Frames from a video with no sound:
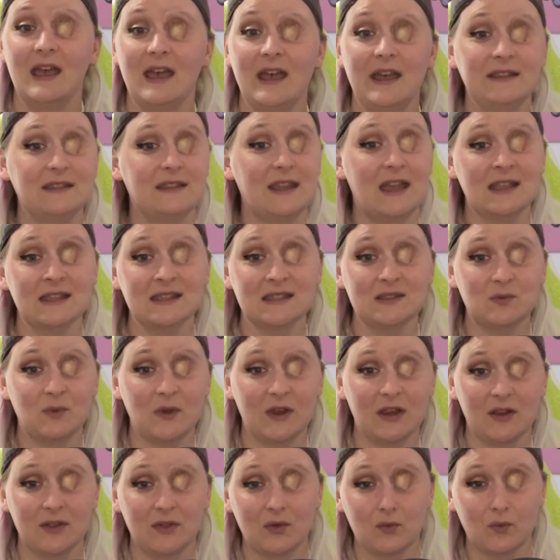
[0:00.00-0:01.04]
And that's
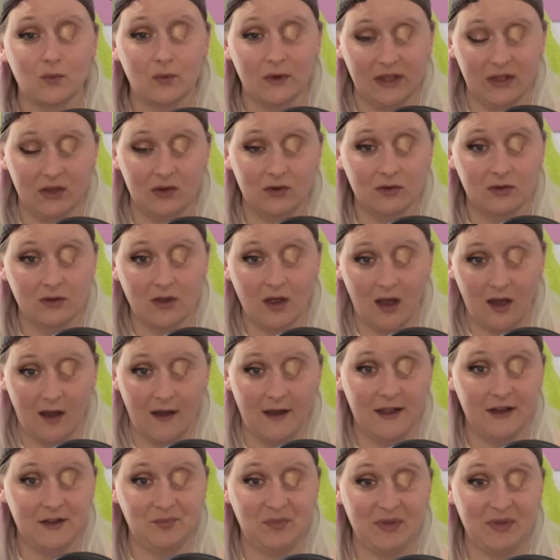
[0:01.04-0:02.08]
where the real con